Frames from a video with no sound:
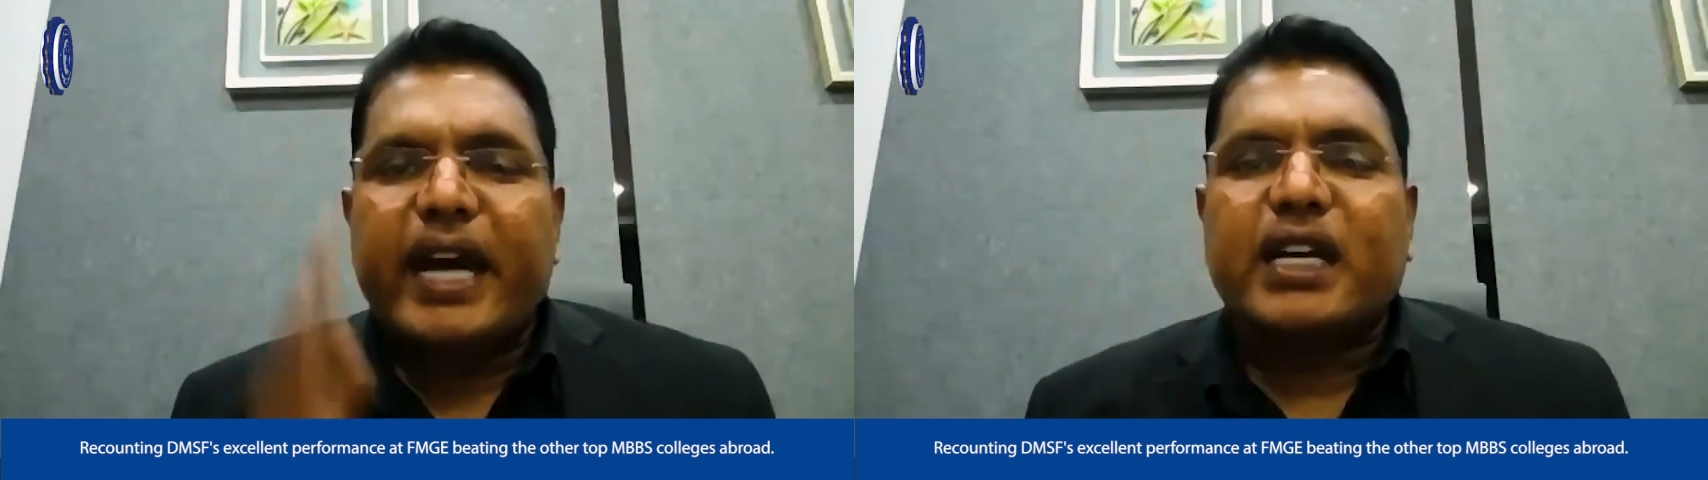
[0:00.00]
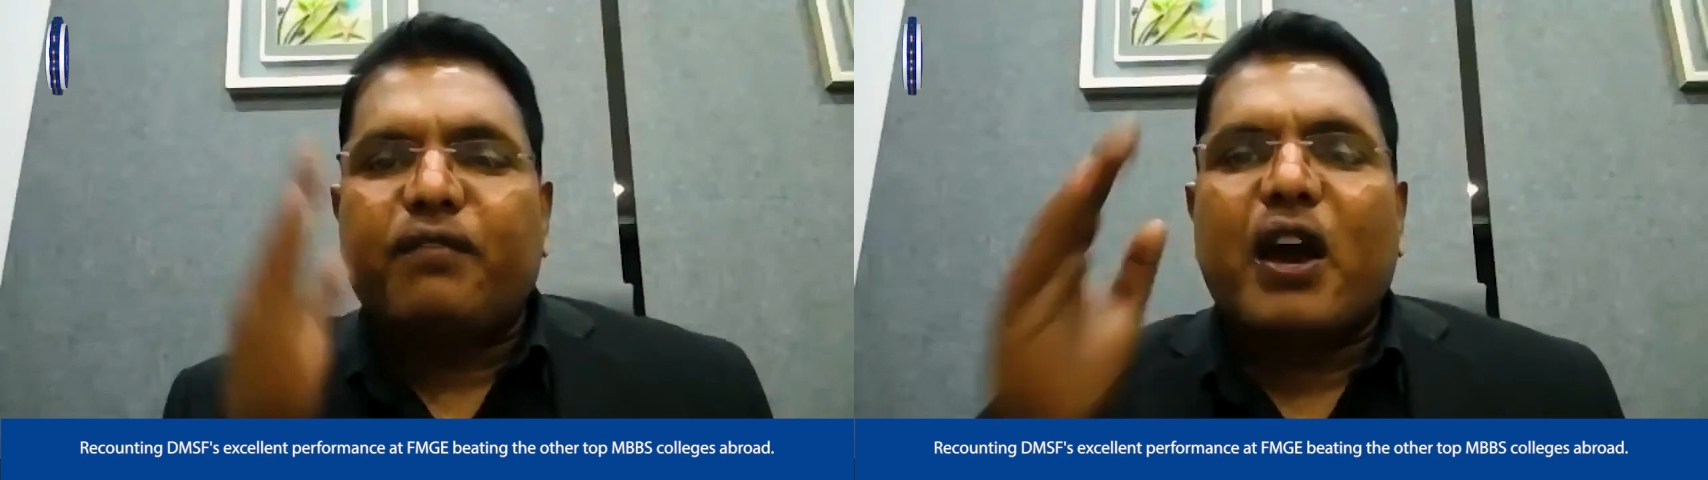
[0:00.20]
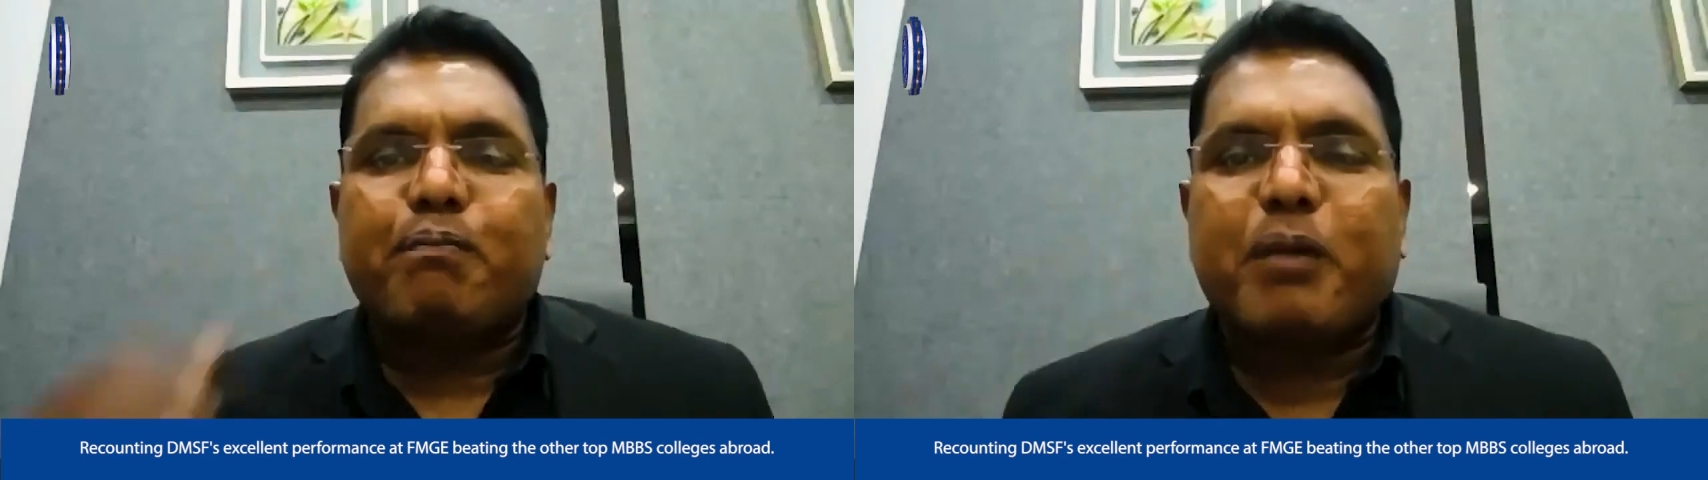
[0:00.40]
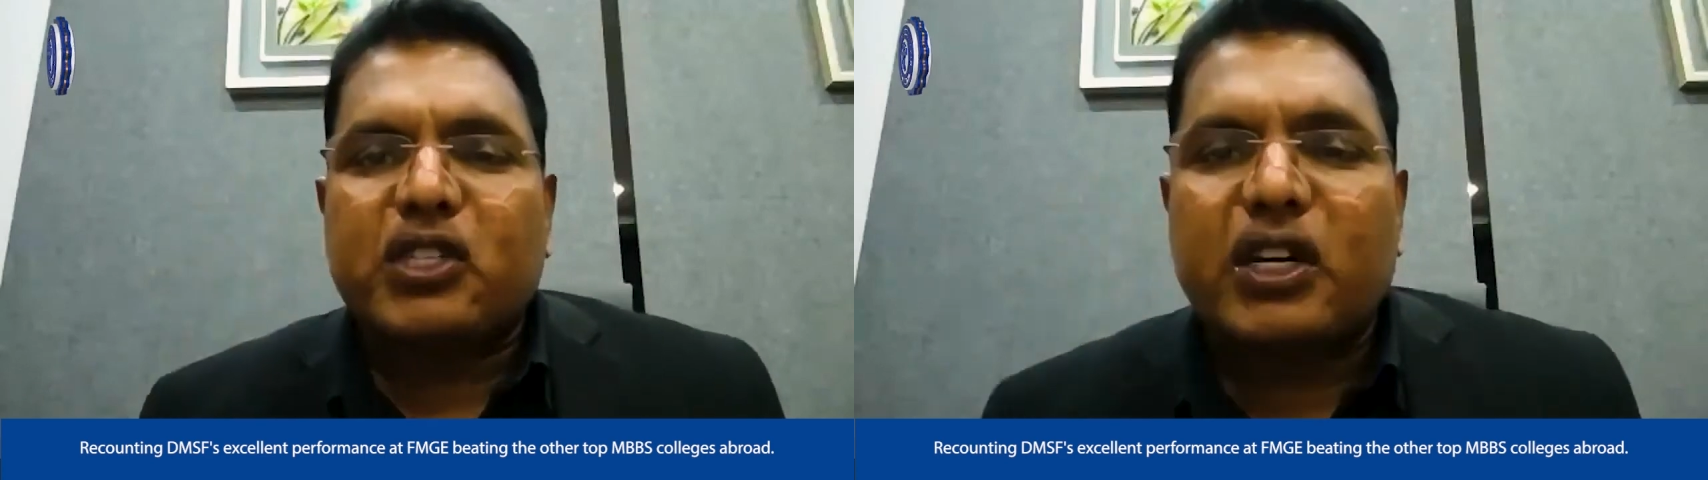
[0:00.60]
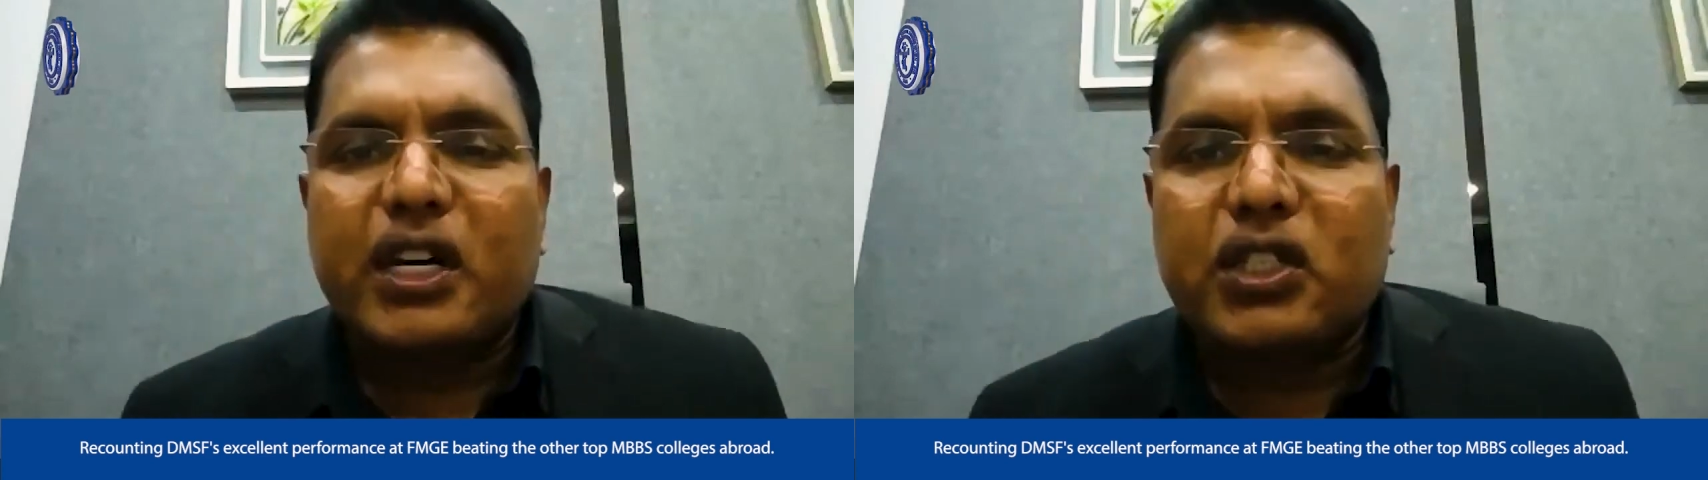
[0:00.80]
85
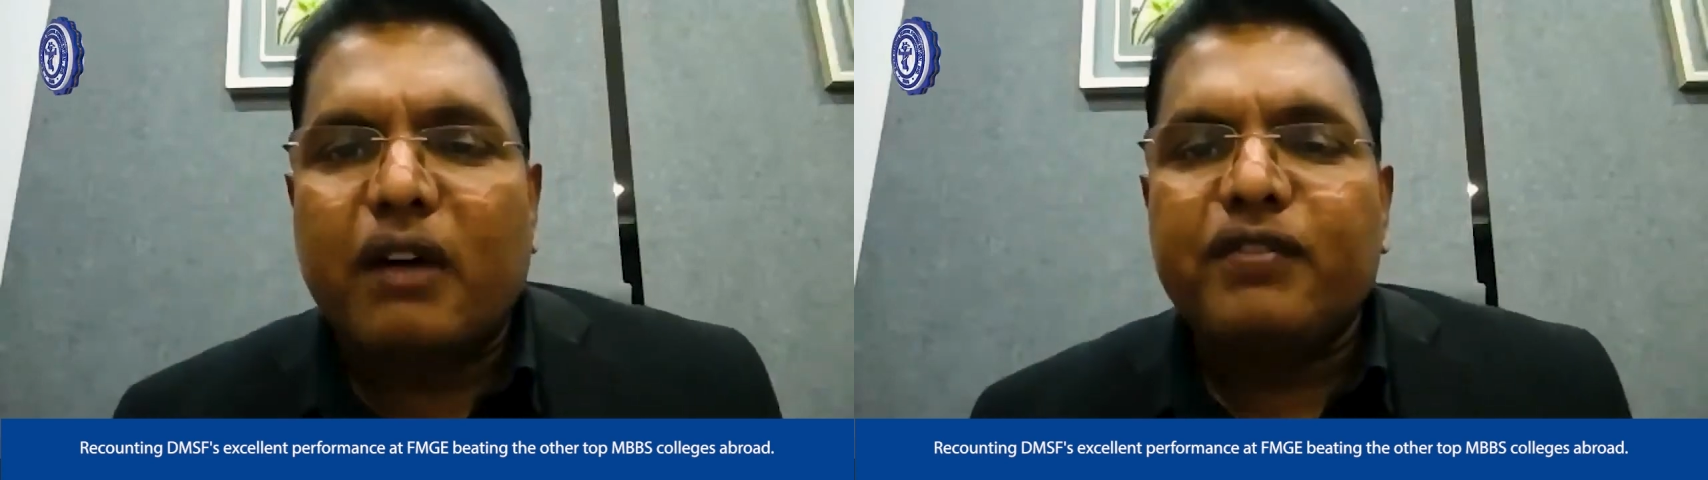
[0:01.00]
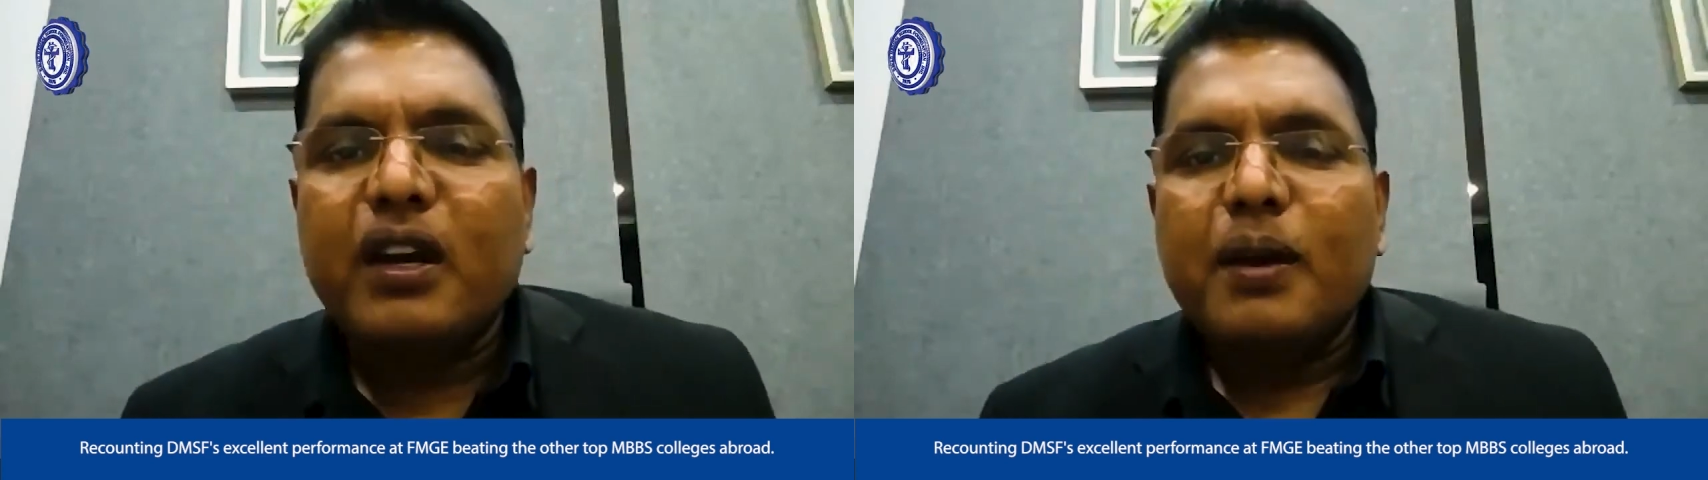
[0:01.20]
percentage of